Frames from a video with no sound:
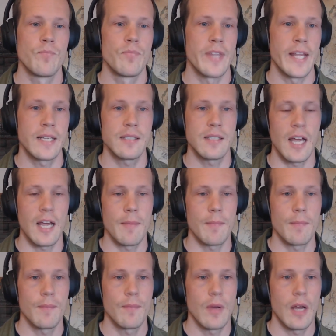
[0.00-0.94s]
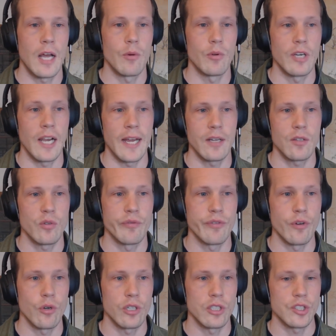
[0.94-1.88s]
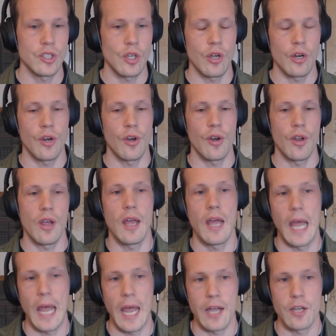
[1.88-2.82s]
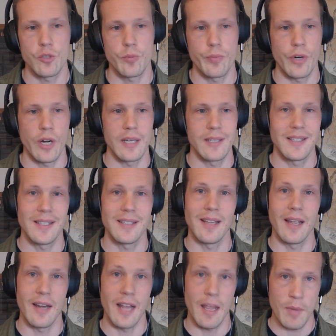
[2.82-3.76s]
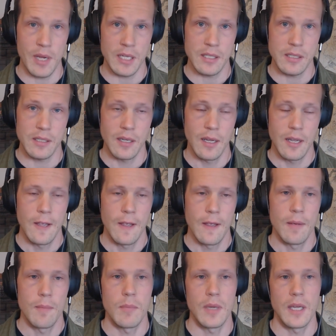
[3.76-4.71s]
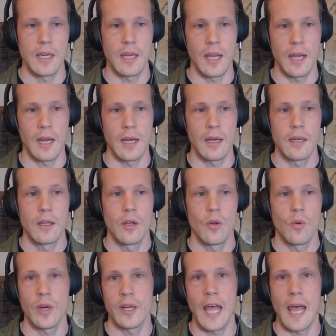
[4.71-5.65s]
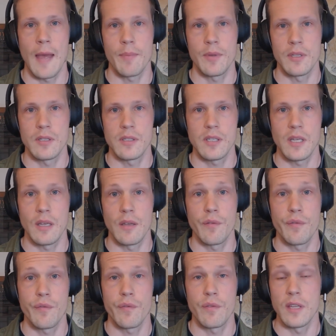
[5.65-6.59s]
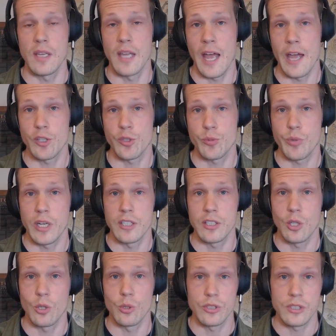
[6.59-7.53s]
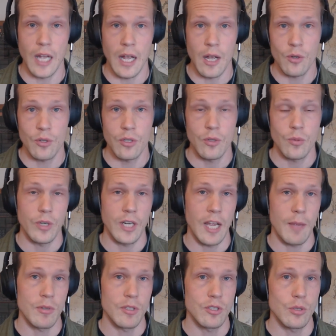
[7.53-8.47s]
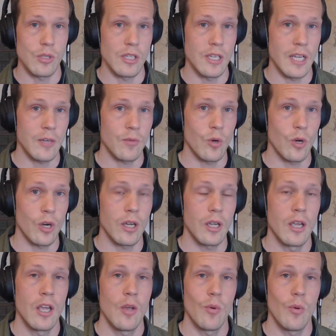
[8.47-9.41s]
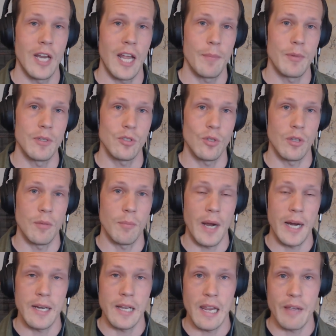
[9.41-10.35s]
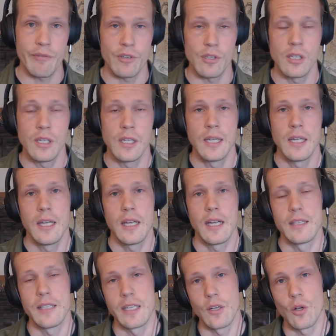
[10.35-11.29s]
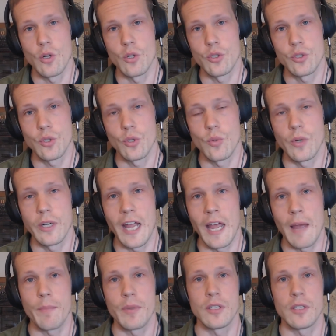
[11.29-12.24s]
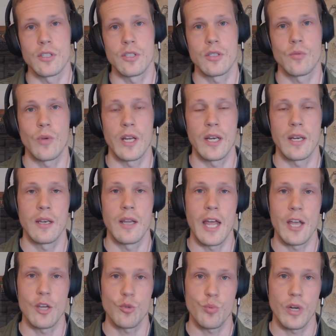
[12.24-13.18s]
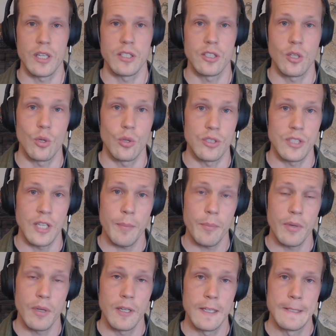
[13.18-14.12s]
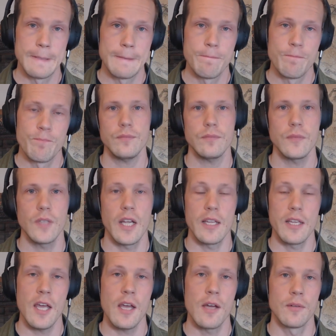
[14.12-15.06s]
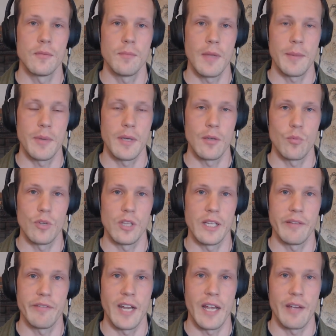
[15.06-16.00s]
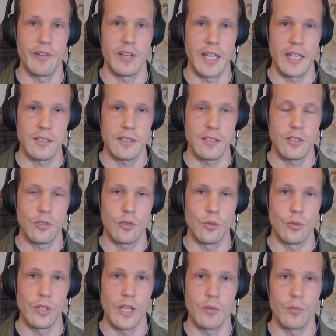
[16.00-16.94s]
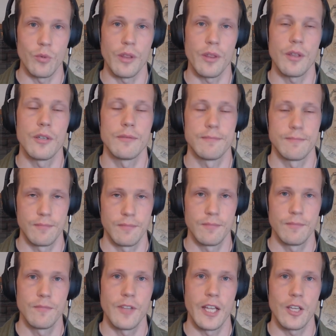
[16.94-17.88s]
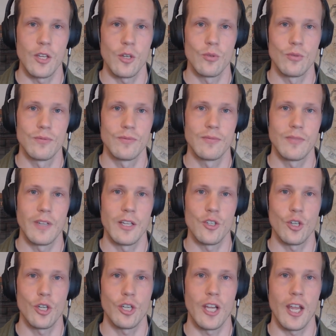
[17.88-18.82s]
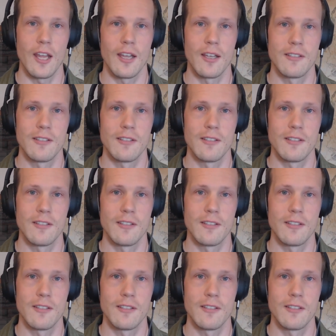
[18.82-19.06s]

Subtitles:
Next time, I would like to focus on hash price dynamics, meaning what happens if the hash price goes down, what happens to the network, what happens on the miner level, and then also what happens when hash price goes up. And yeah, maybe we'll even have a guest to do that with. Thank you. Enjoy your day.